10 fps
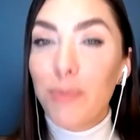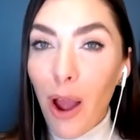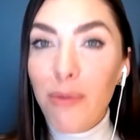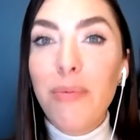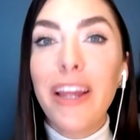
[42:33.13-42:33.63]

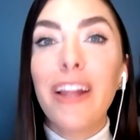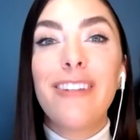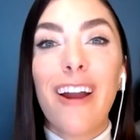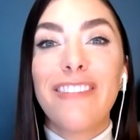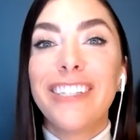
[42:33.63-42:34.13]
probably a
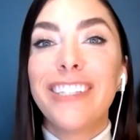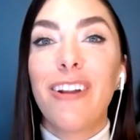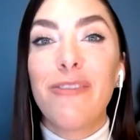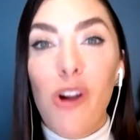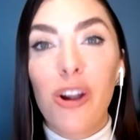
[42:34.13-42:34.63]
lot of things
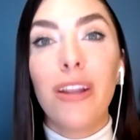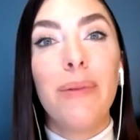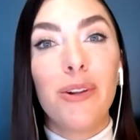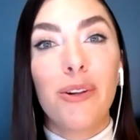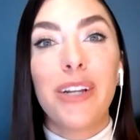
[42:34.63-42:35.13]
that have already
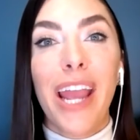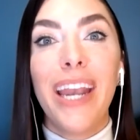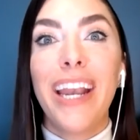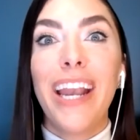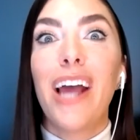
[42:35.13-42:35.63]
been
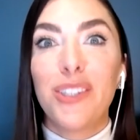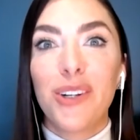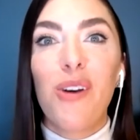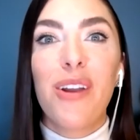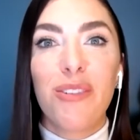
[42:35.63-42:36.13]
created, and as
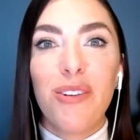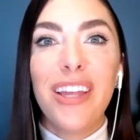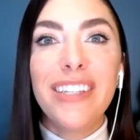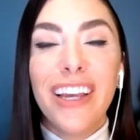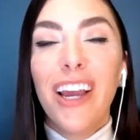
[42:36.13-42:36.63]
you're going through
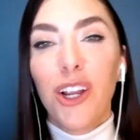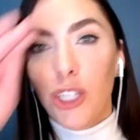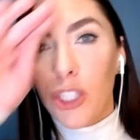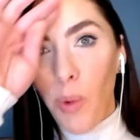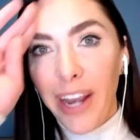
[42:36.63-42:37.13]
this,
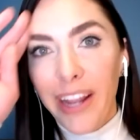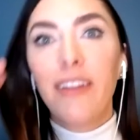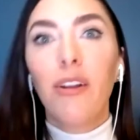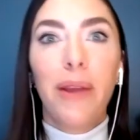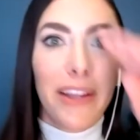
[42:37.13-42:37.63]
you're sweating
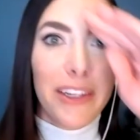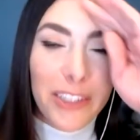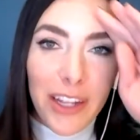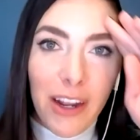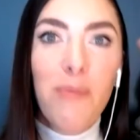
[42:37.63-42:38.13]
a little bit because
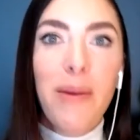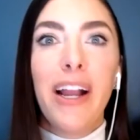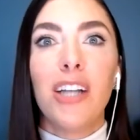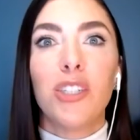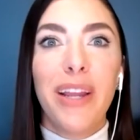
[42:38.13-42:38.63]
you're like, oh my
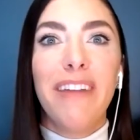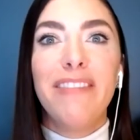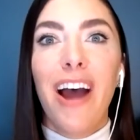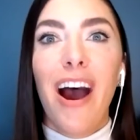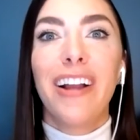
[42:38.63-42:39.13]
gosh, we
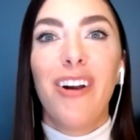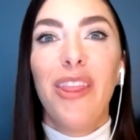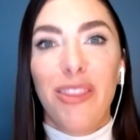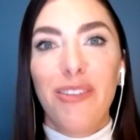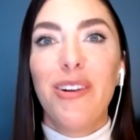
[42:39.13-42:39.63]
have not
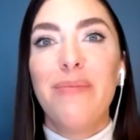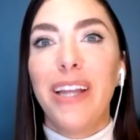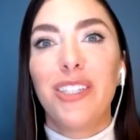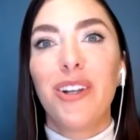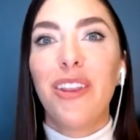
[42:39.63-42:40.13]
gone through and
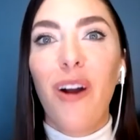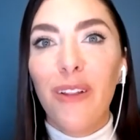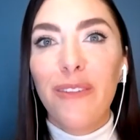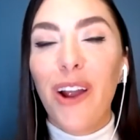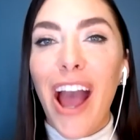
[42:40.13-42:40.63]
made sure that
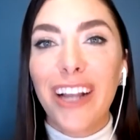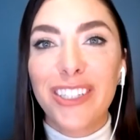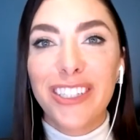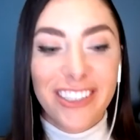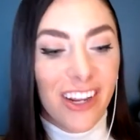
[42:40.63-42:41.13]
all of our
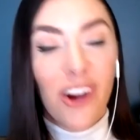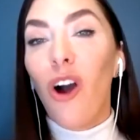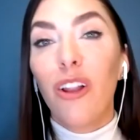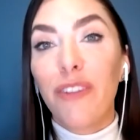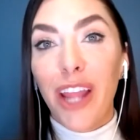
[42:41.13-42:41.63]
actions
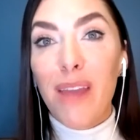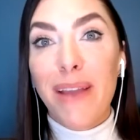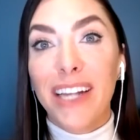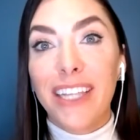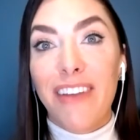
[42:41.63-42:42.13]
or all of our K
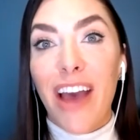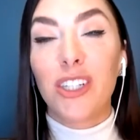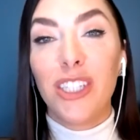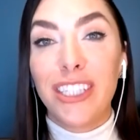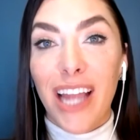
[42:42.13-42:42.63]
P Is have
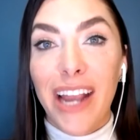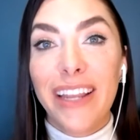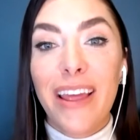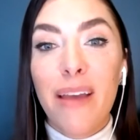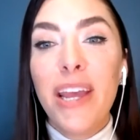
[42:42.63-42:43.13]
actions
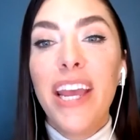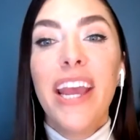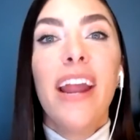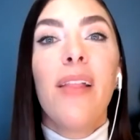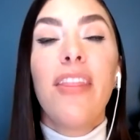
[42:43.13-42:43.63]
tied to them,
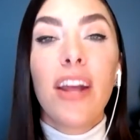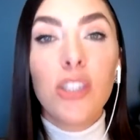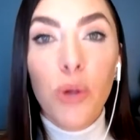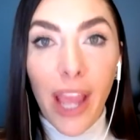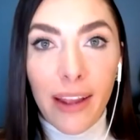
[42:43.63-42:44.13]
and
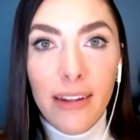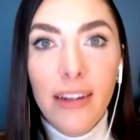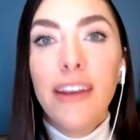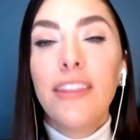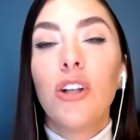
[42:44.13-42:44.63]
that's okay.
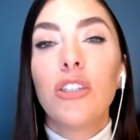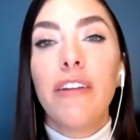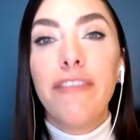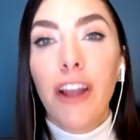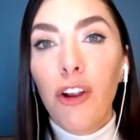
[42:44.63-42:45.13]
There's
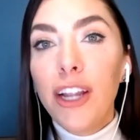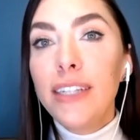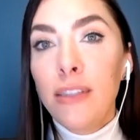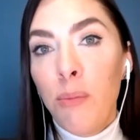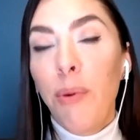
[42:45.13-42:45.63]
a very
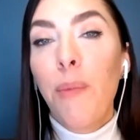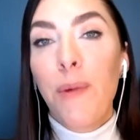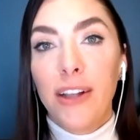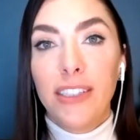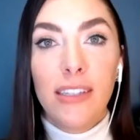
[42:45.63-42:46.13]
simple
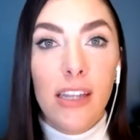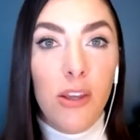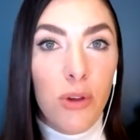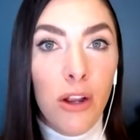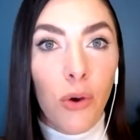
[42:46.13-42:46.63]
process that
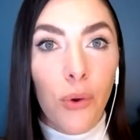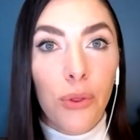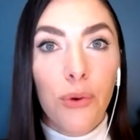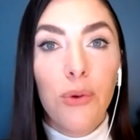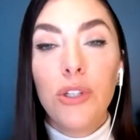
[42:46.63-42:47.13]
you can go
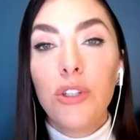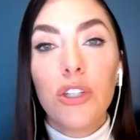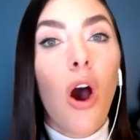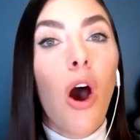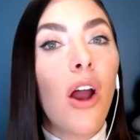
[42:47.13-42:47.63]
through to
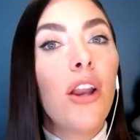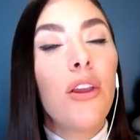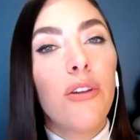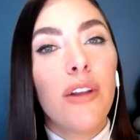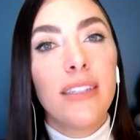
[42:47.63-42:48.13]
just
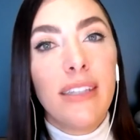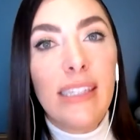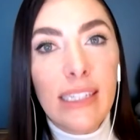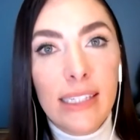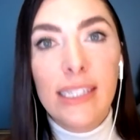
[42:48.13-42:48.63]
audit your
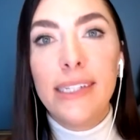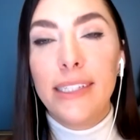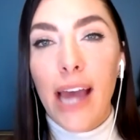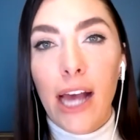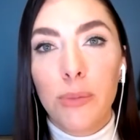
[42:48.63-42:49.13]

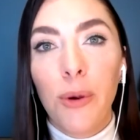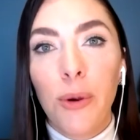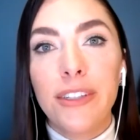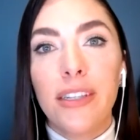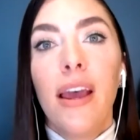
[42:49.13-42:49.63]
existing
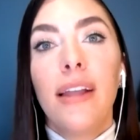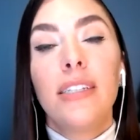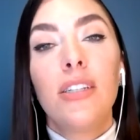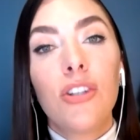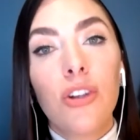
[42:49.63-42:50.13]
dashboards
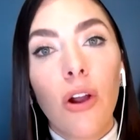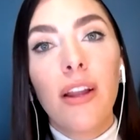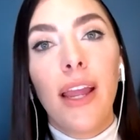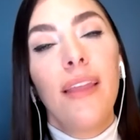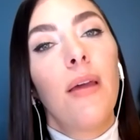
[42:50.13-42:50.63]
to
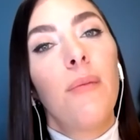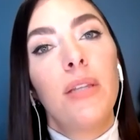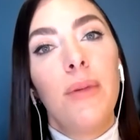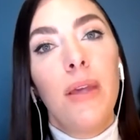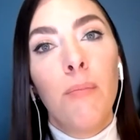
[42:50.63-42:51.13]
start getting them
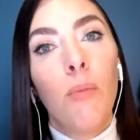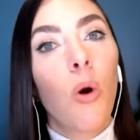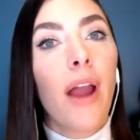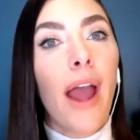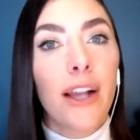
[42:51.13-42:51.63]
to be
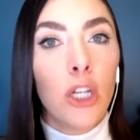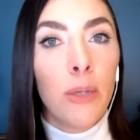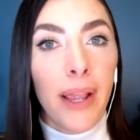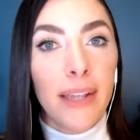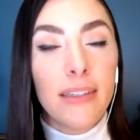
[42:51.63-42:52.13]
more
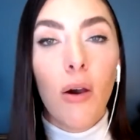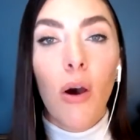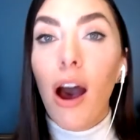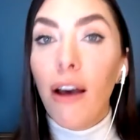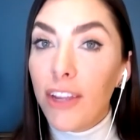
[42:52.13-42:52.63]
action-based.
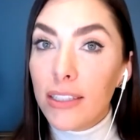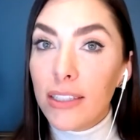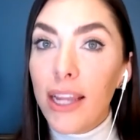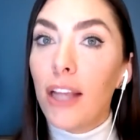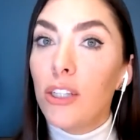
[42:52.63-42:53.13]
Now,
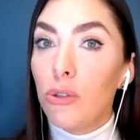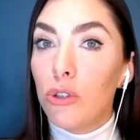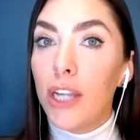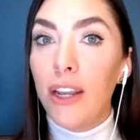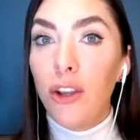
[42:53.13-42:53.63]
obviously, as you
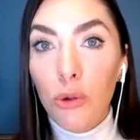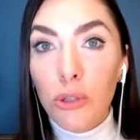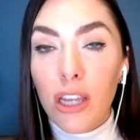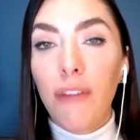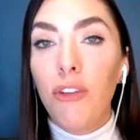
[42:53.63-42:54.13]
create new
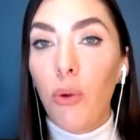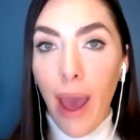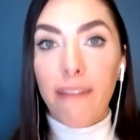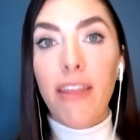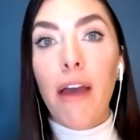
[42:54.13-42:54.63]
stuff, you
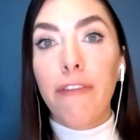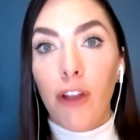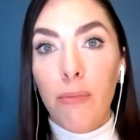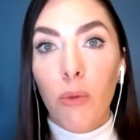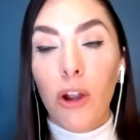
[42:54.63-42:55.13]
have that
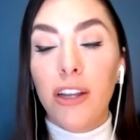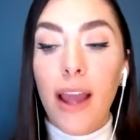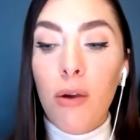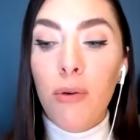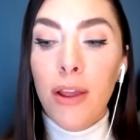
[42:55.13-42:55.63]
framework
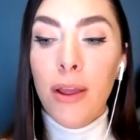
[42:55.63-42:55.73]
now,